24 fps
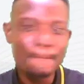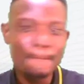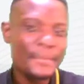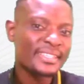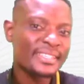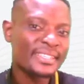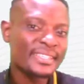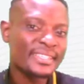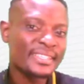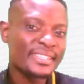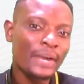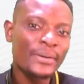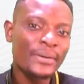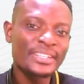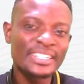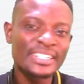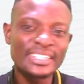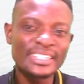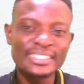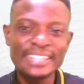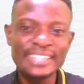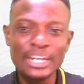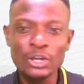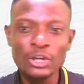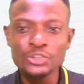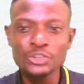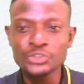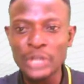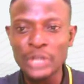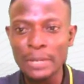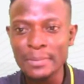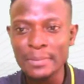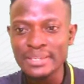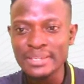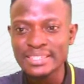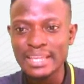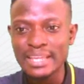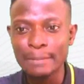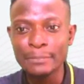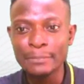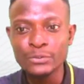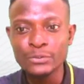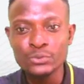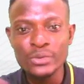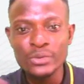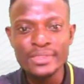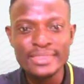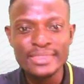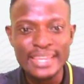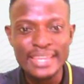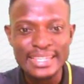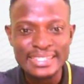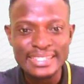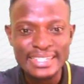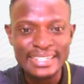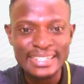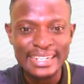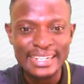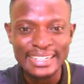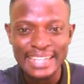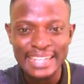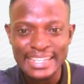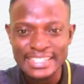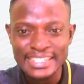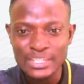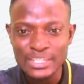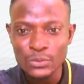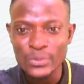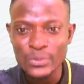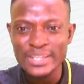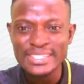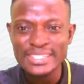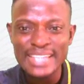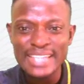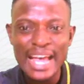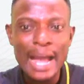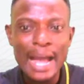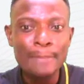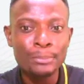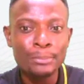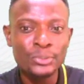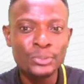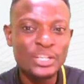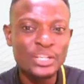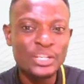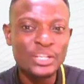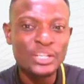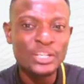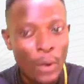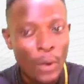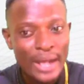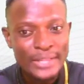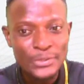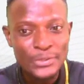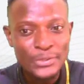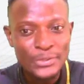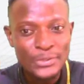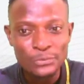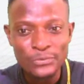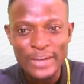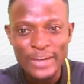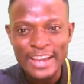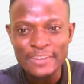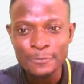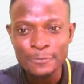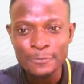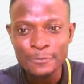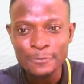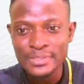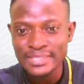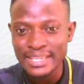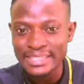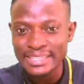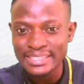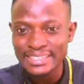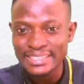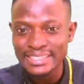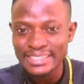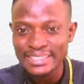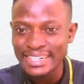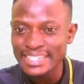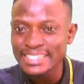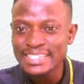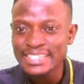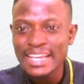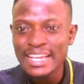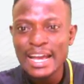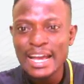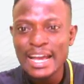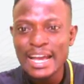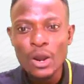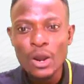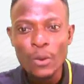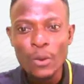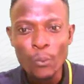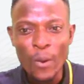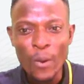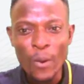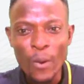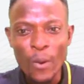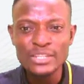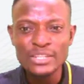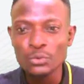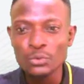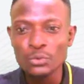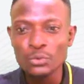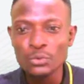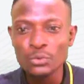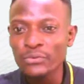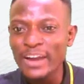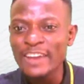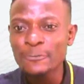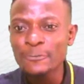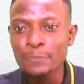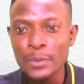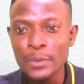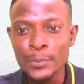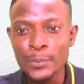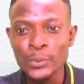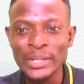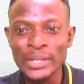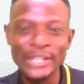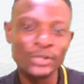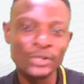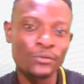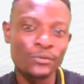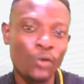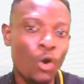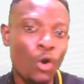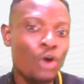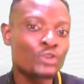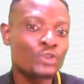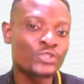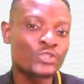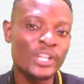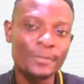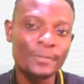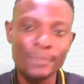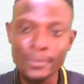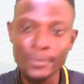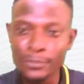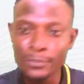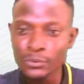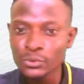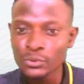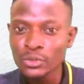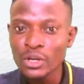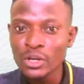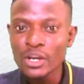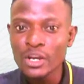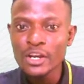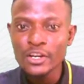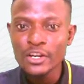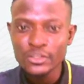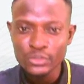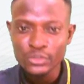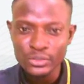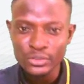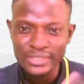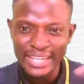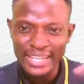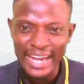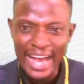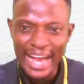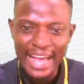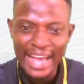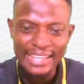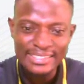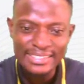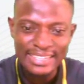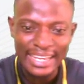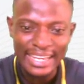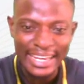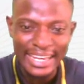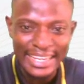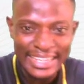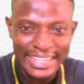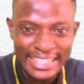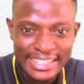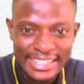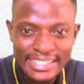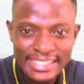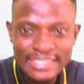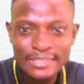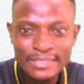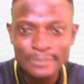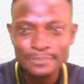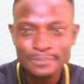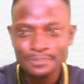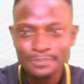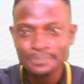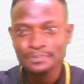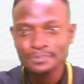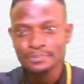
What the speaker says: Miscarriage in the second trimester between 13 and 19 weeks happen in 1 to 5%, that is 1 to 5 people out of 100 people. So the answer is,